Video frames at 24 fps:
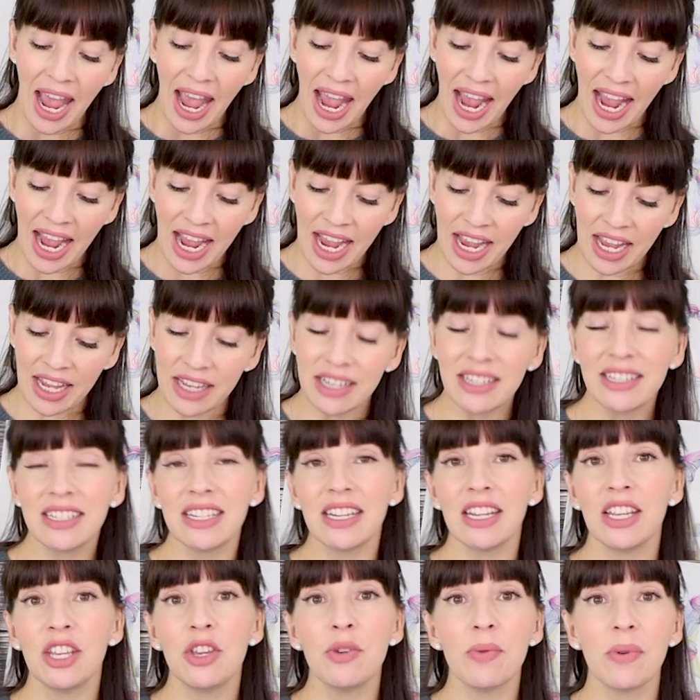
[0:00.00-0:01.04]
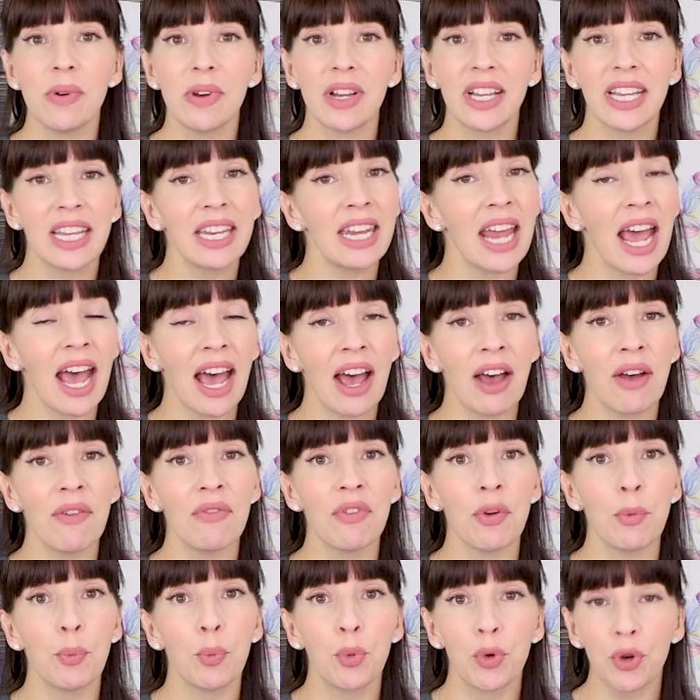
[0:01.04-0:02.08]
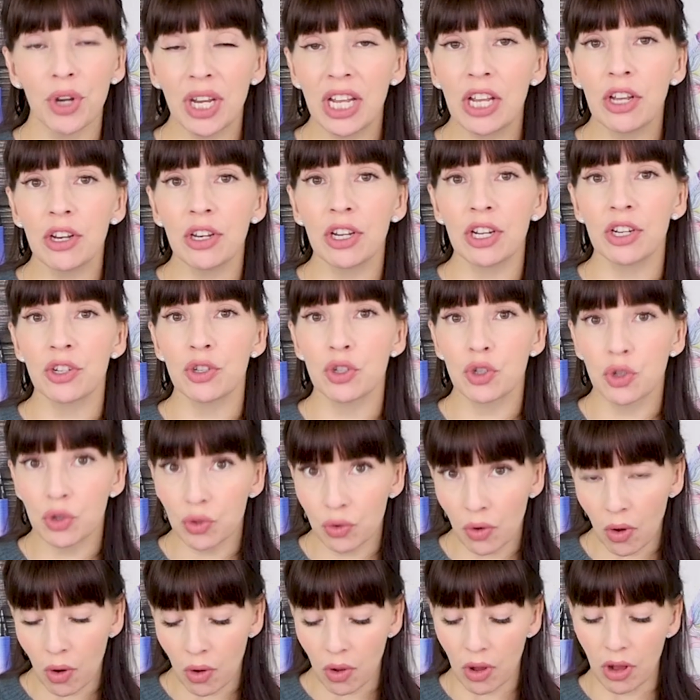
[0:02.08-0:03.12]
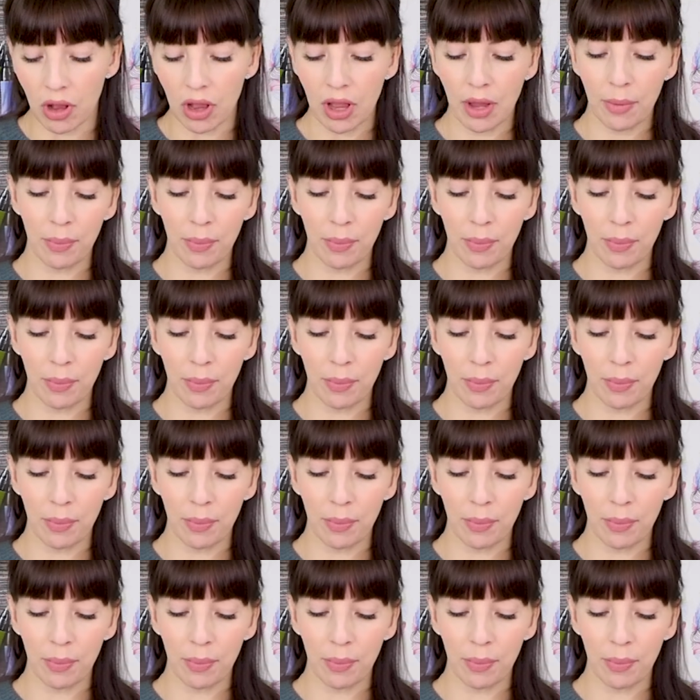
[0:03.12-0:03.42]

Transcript: And you can have pretty good control